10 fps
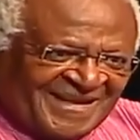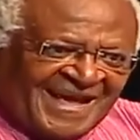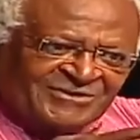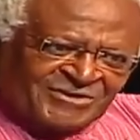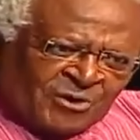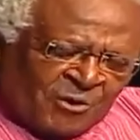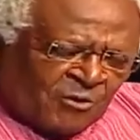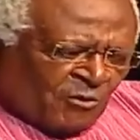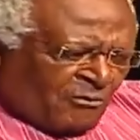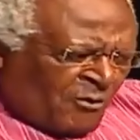And
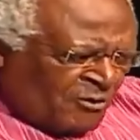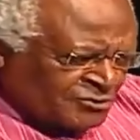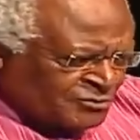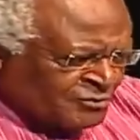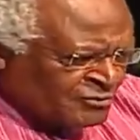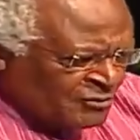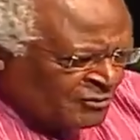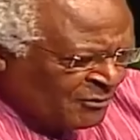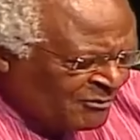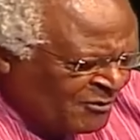so
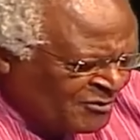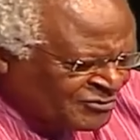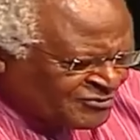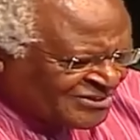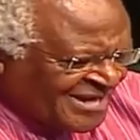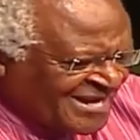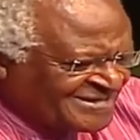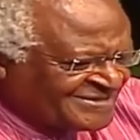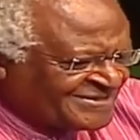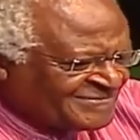Ubuntu
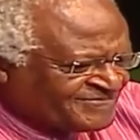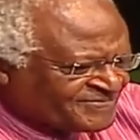says,